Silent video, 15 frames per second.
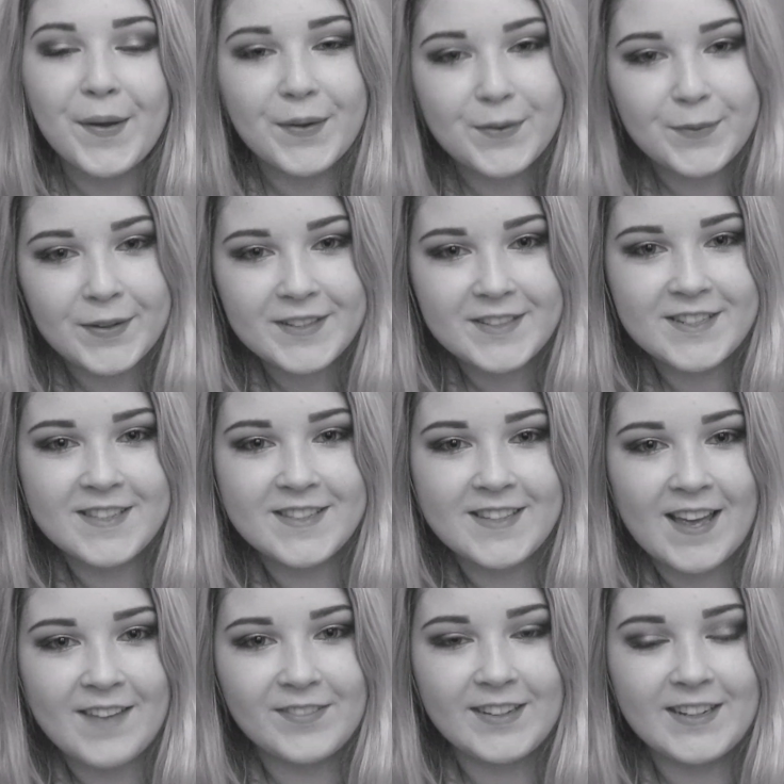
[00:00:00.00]
Question
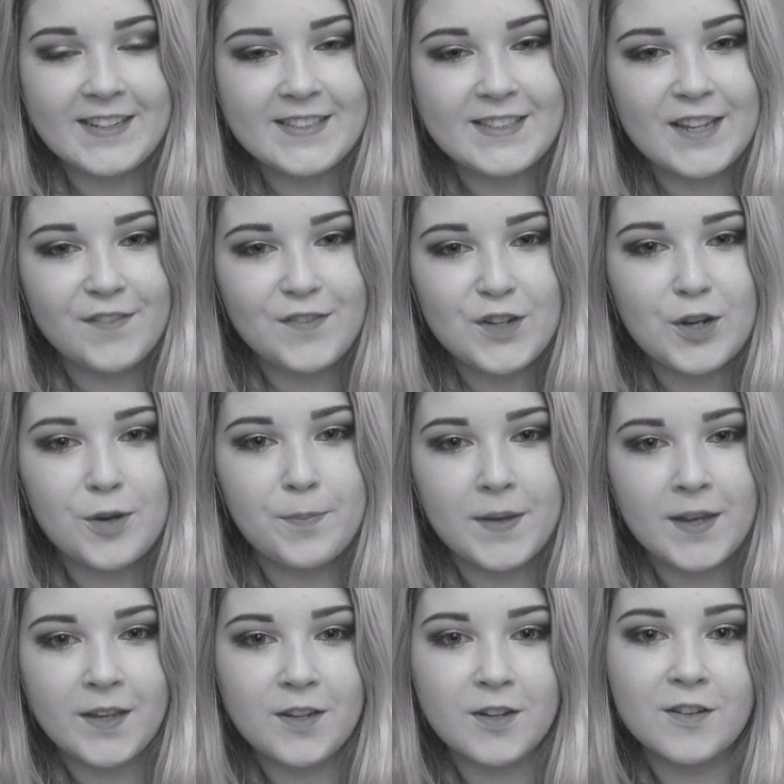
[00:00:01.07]
7 is, if you could
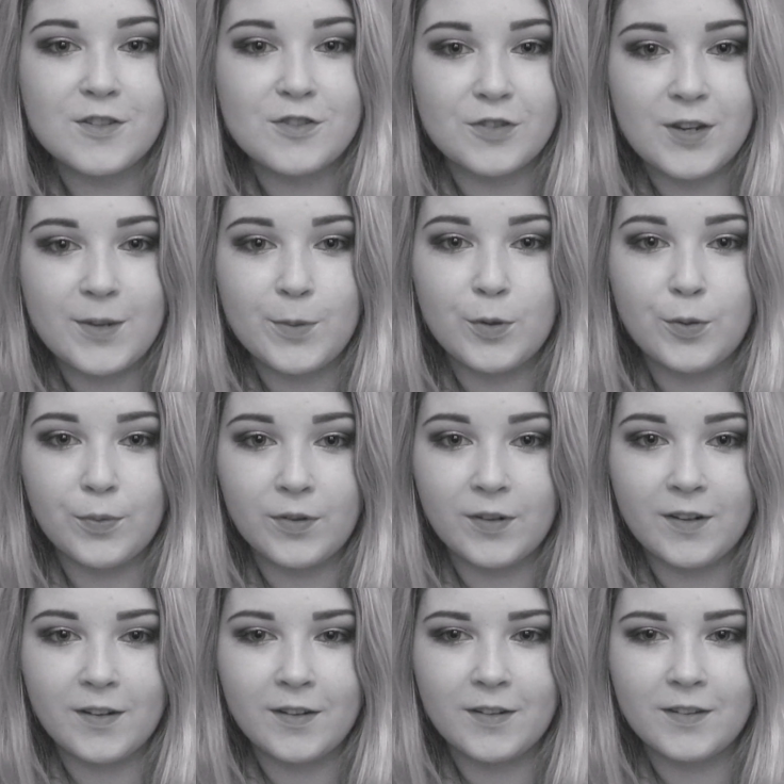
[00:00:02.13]
pick your dream
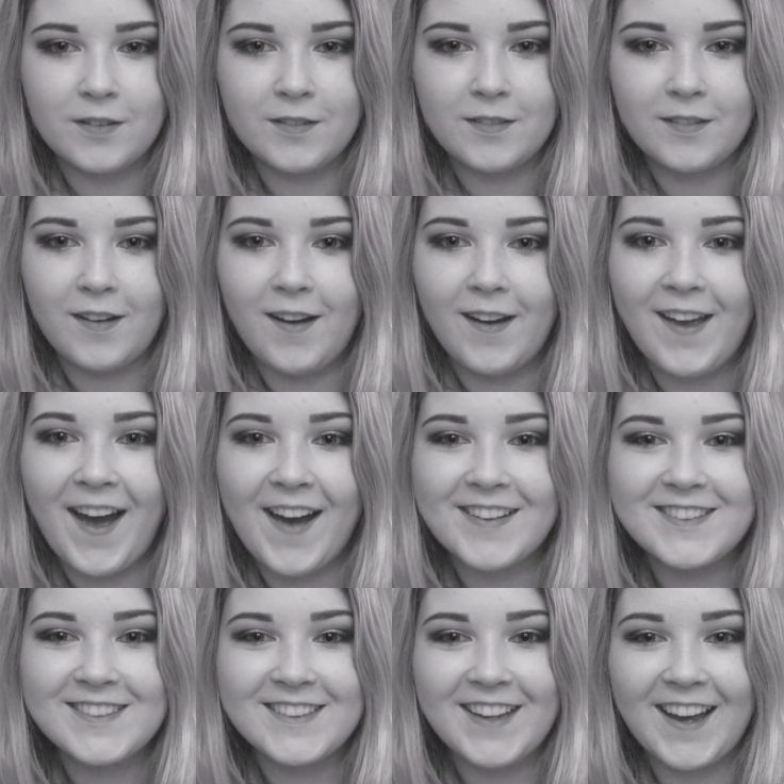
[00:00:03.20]
career. I
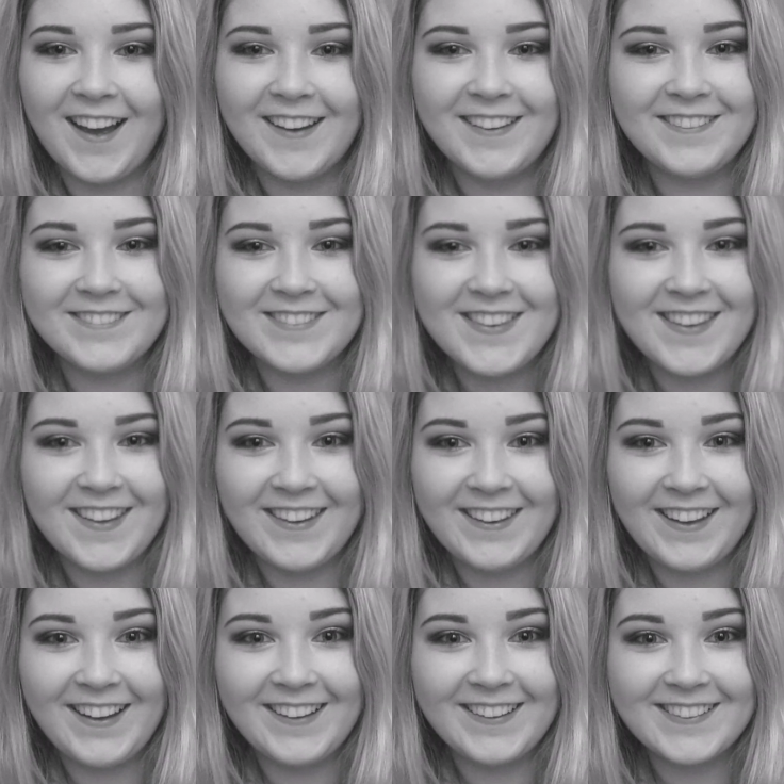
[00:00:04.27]
actually can't even say
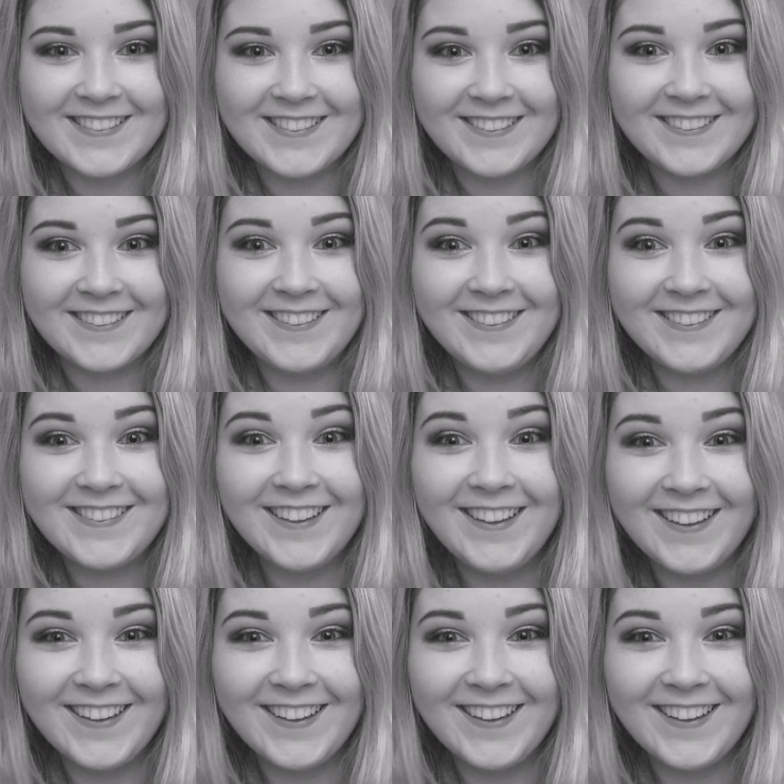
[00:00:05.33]
that, like seriously.